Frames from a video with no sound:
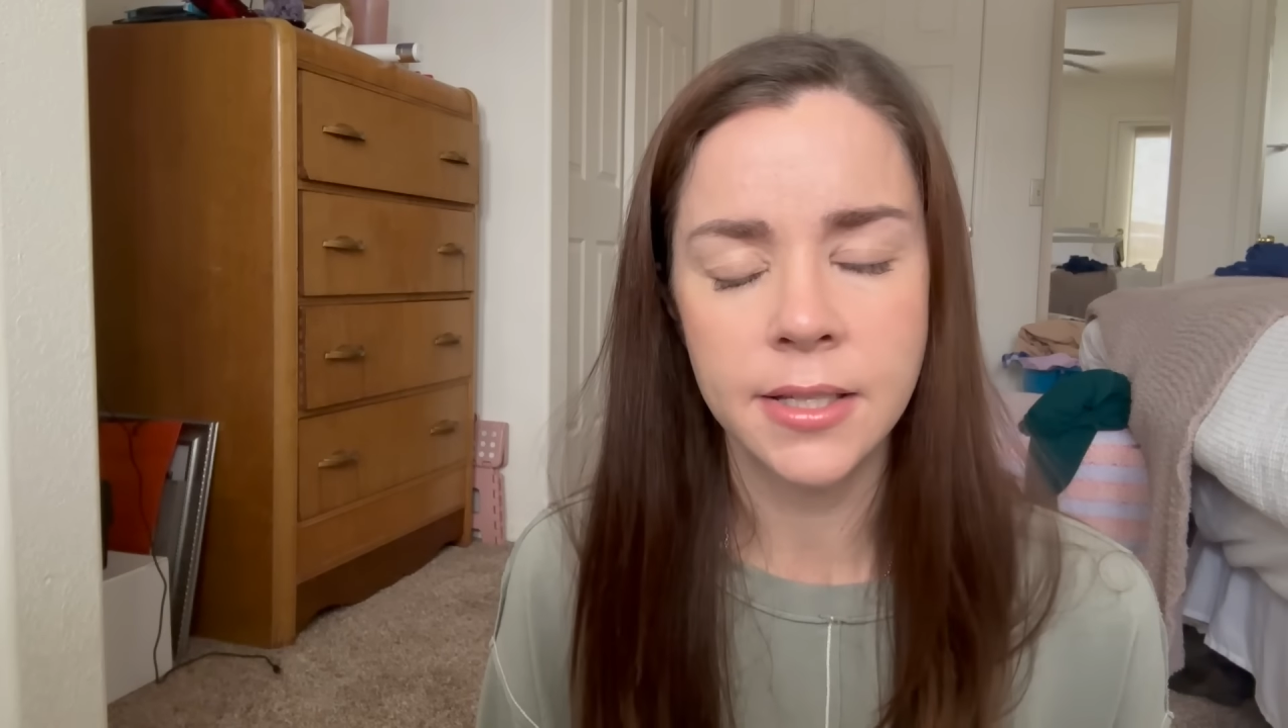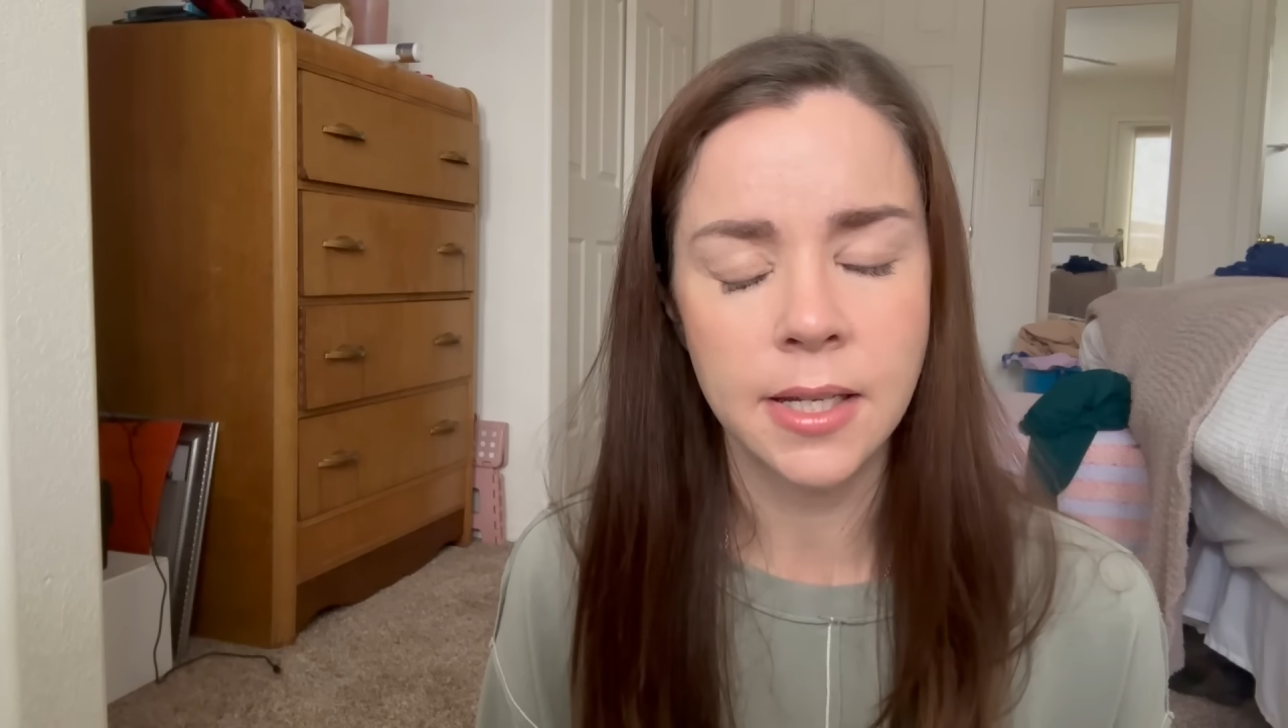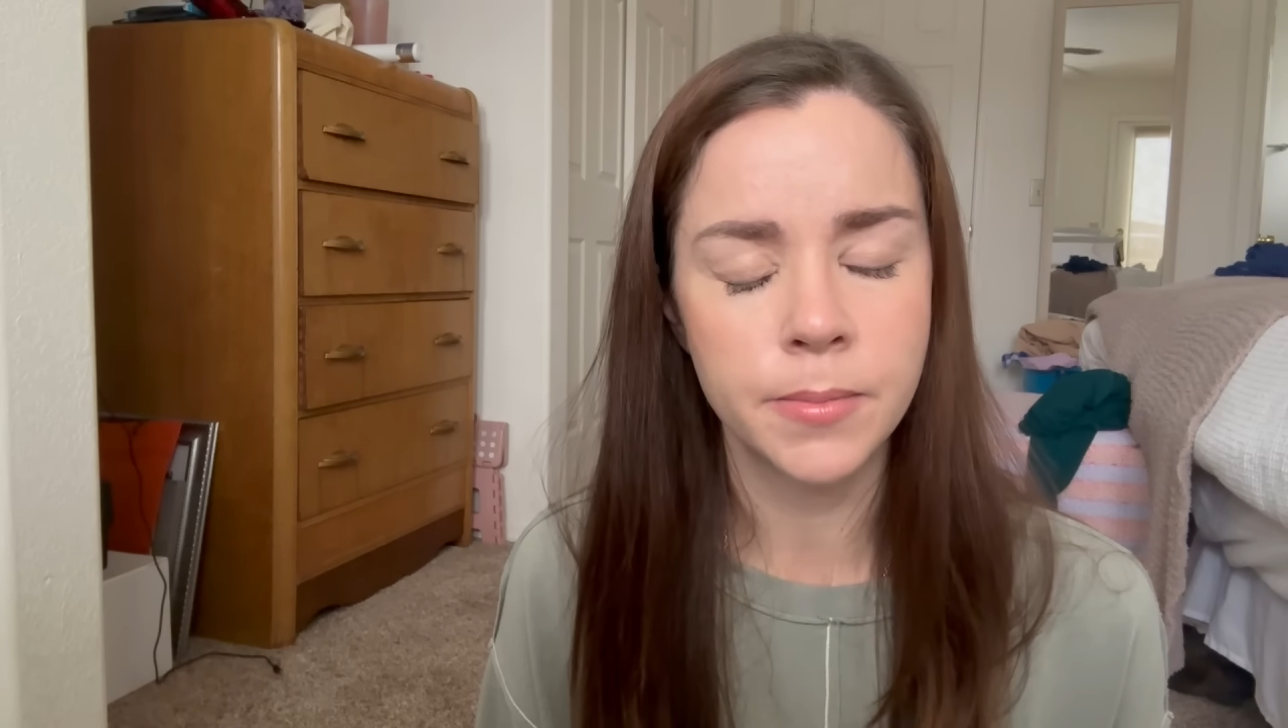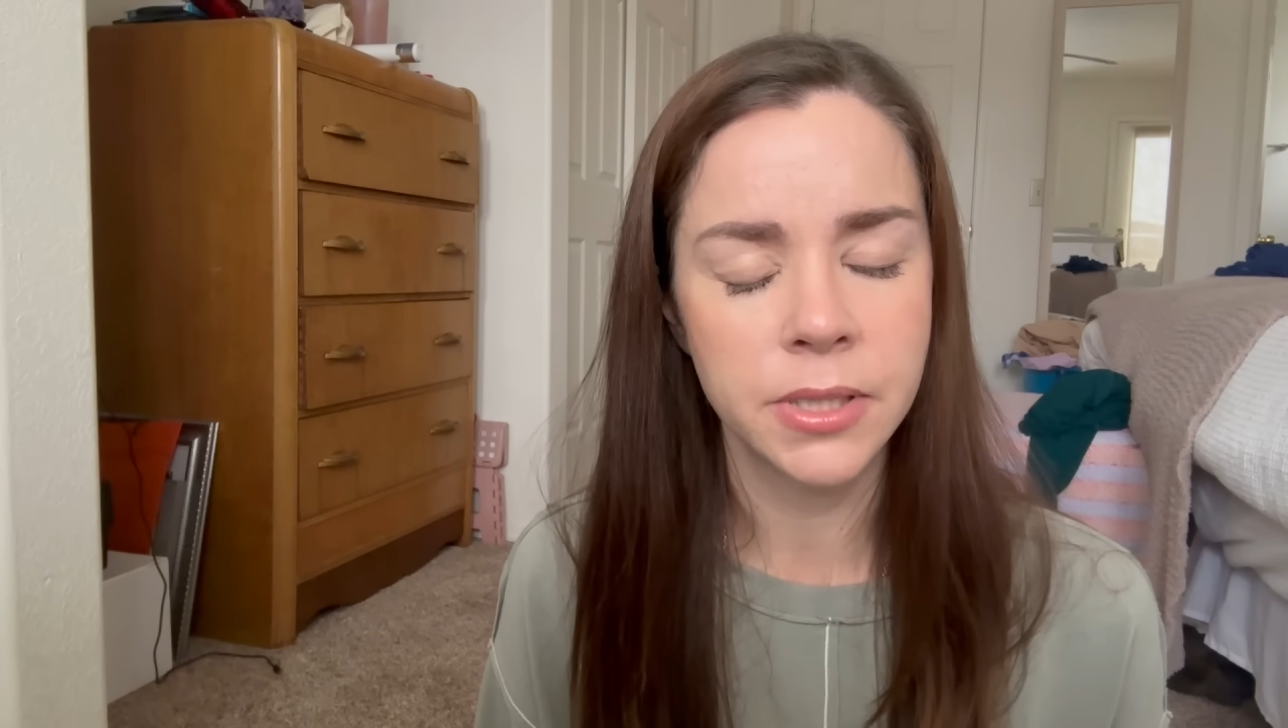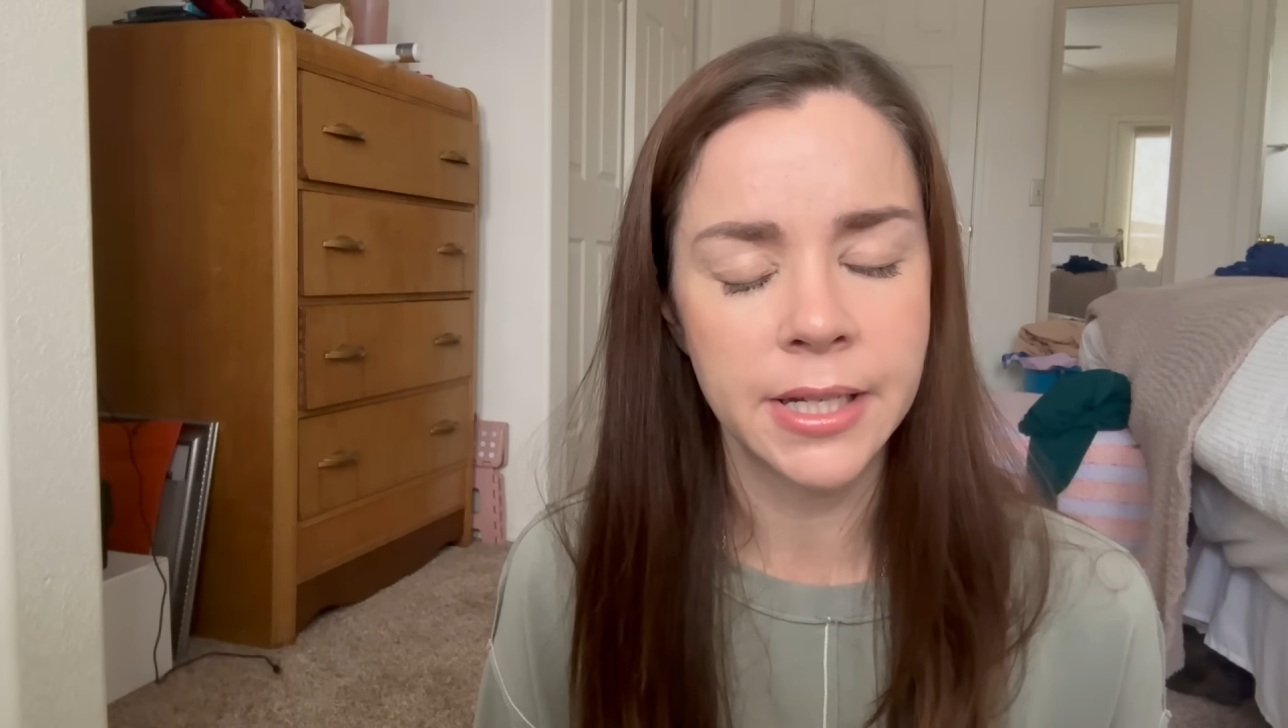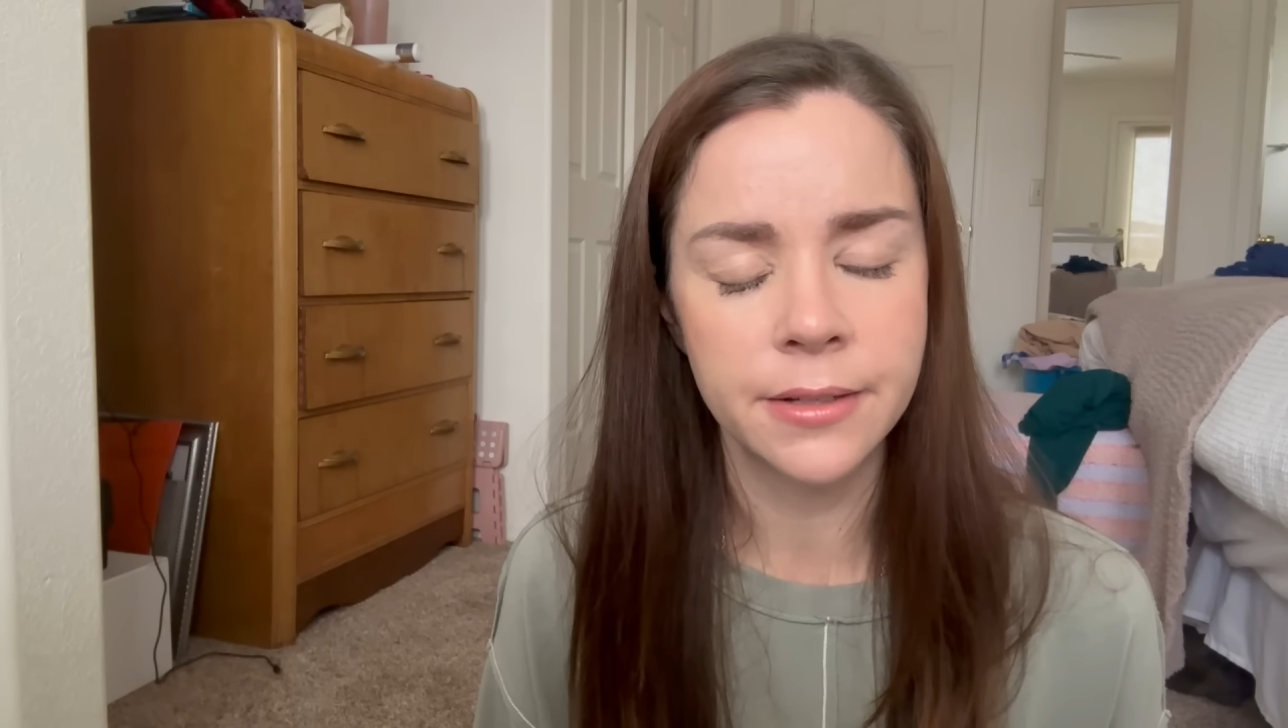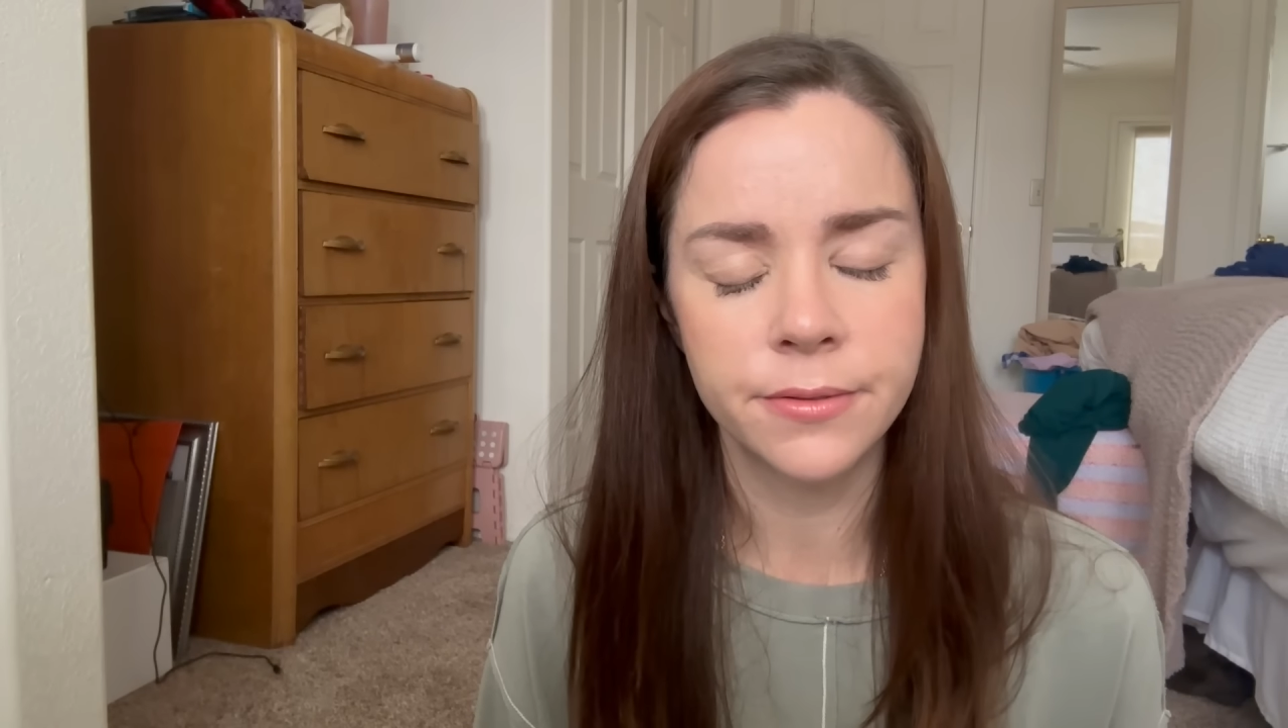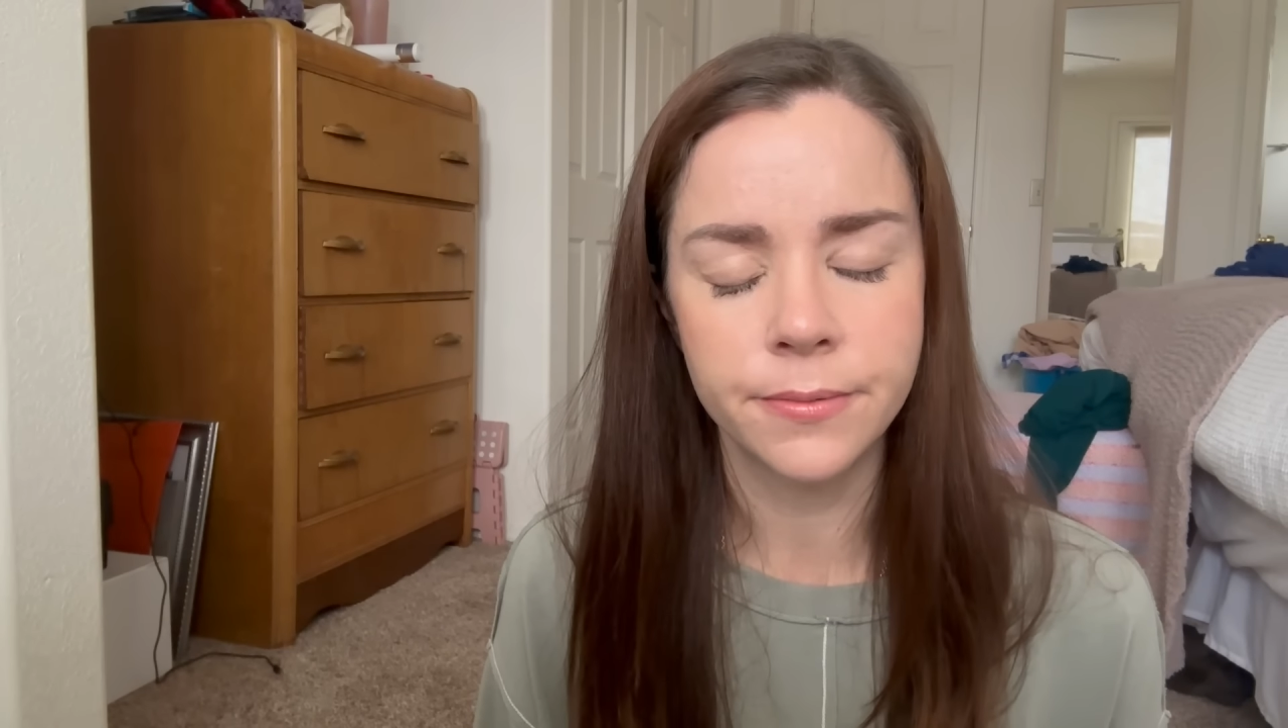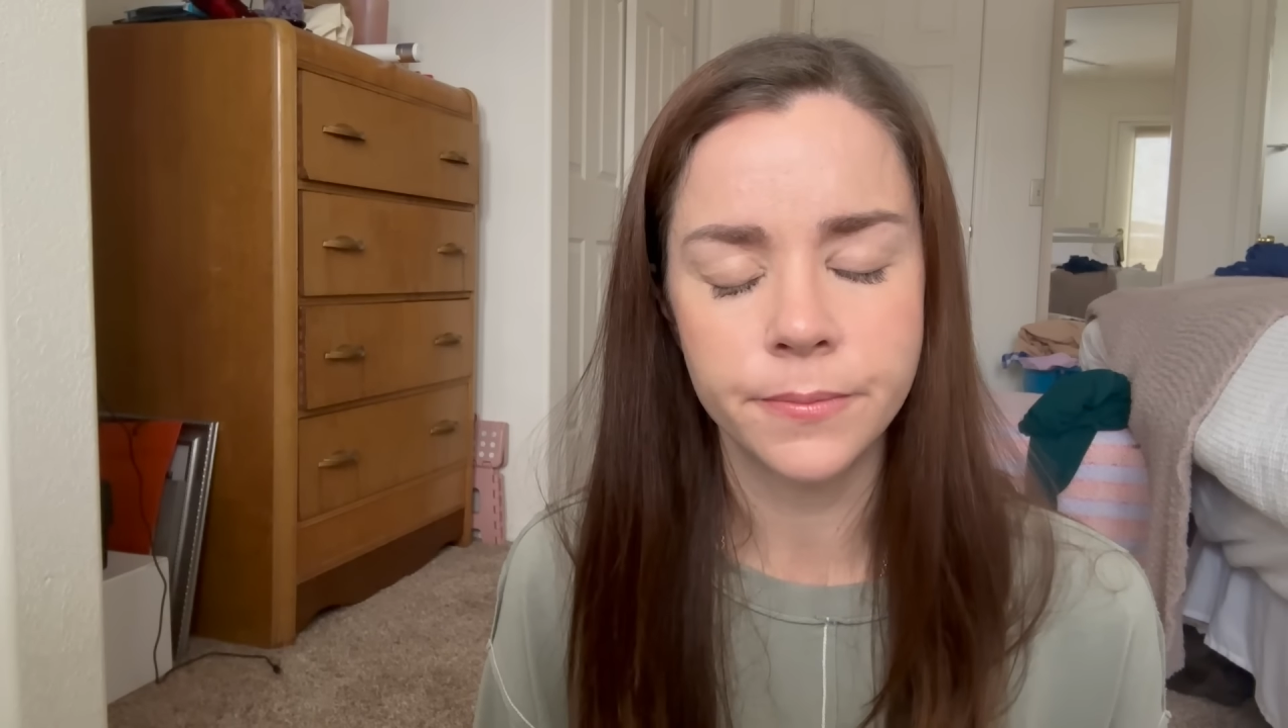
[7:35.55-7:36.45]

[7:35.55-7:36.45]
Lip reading: I believe.